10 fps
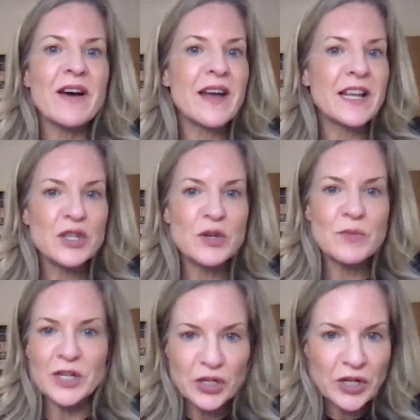They've either had too
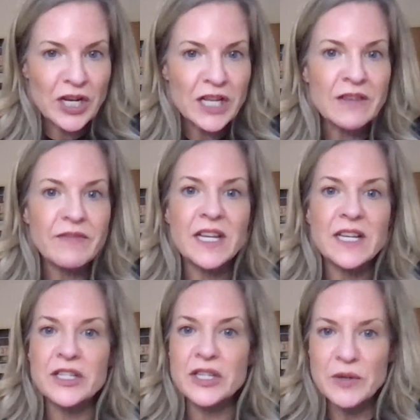much sugar, they've
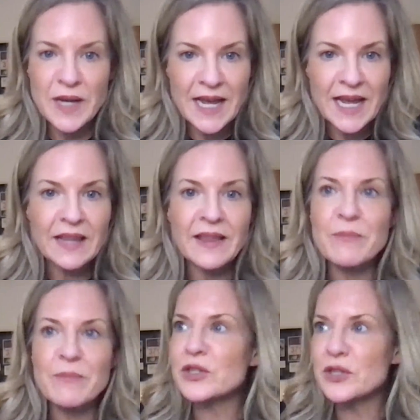eaten too late,
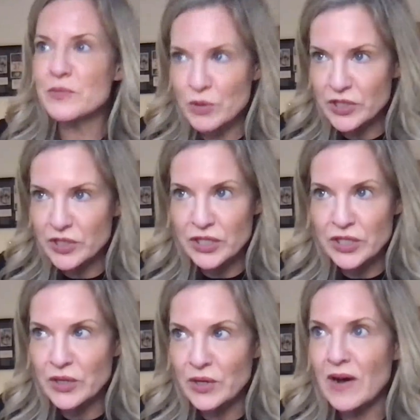their portions are
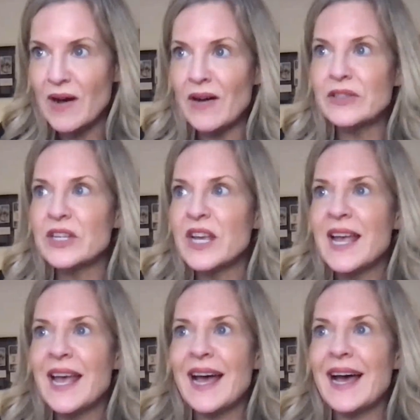too large,
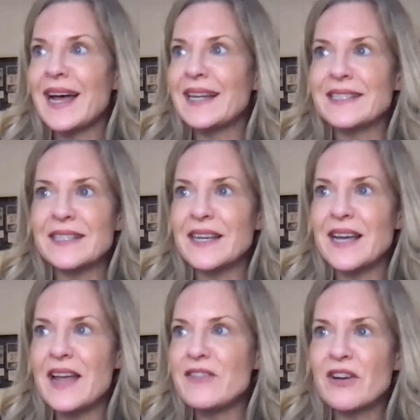and
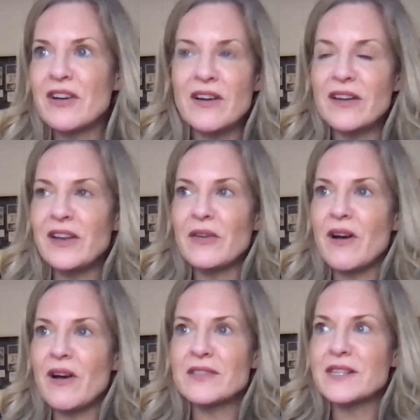
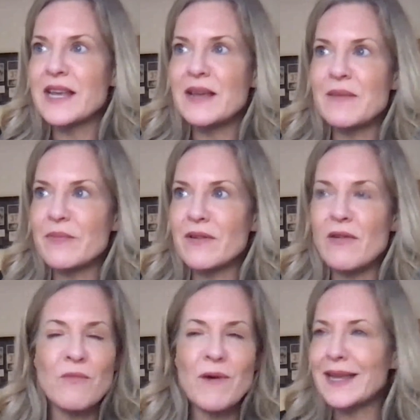can't sleep,
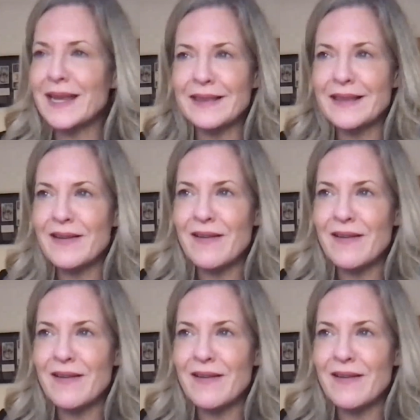or waking in the